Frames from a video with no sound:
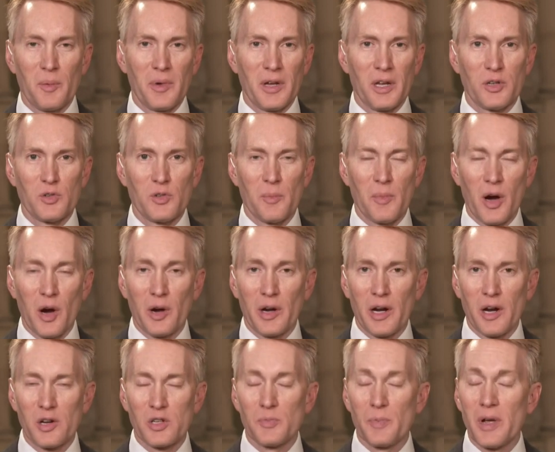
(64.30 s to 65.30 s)
coming into
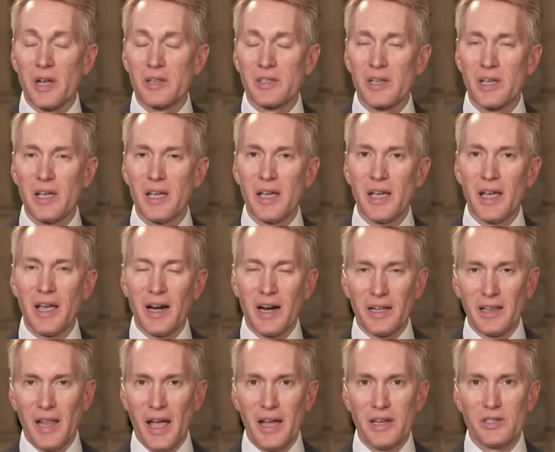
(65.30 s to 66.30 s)
American airspace in
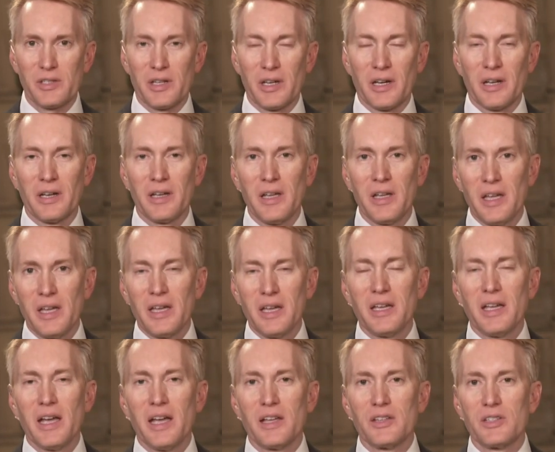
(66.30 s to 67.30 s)
Alaska.
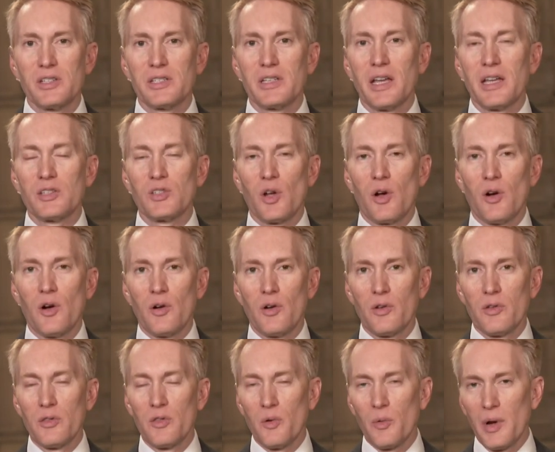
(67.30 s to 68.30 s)
He hesitates
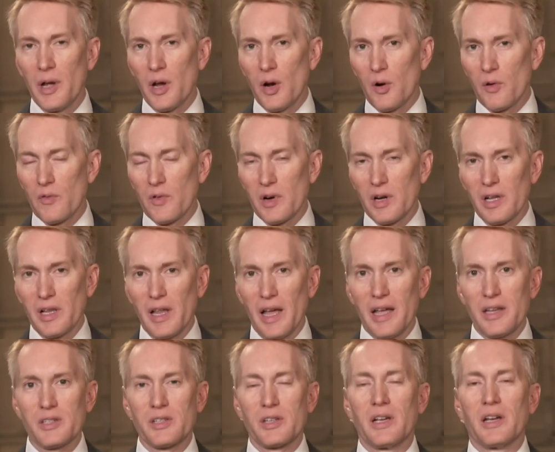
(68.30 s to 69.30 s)
all the way over
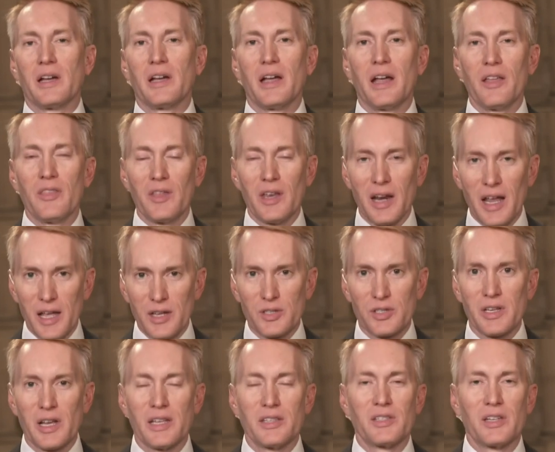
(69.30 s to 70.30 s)
Alaska and then
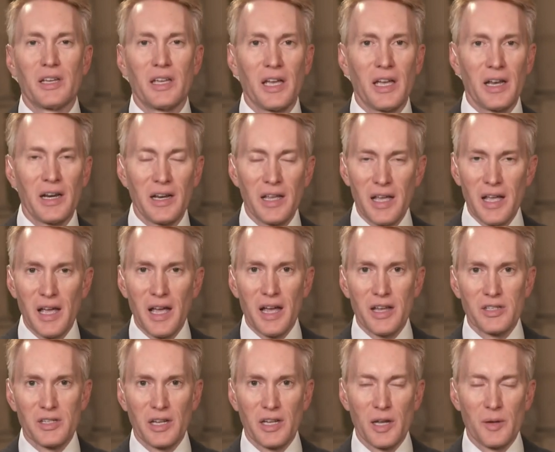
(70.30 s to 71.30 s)
hesitates again
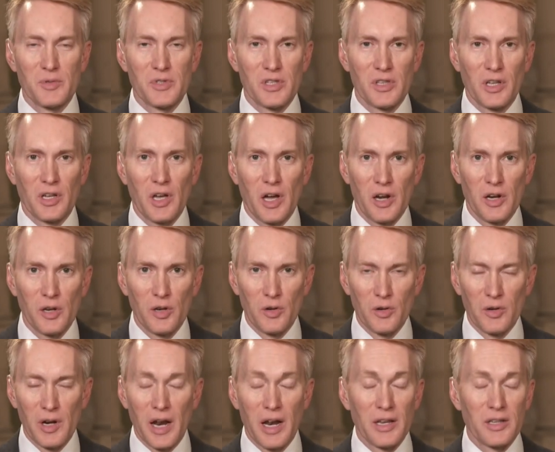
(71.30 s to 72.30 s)
as it comes in the
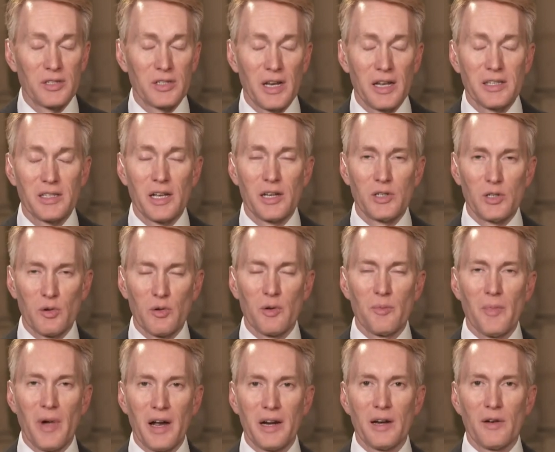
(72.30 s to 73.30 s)
continental United States. I do
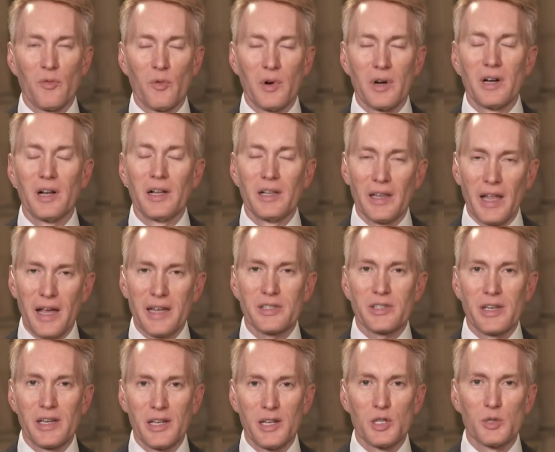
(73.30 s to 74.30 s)
remind everyone,
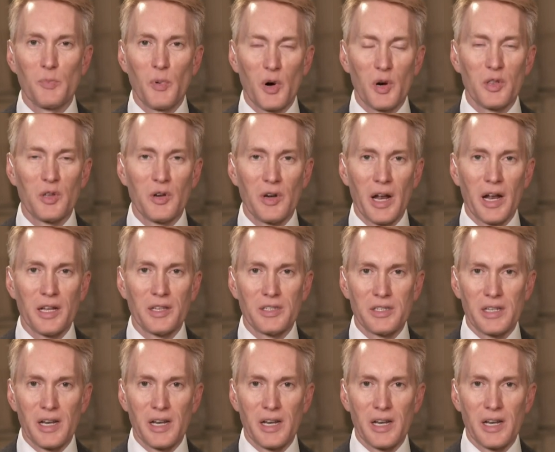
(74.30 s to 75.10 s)
Alaska is part of the United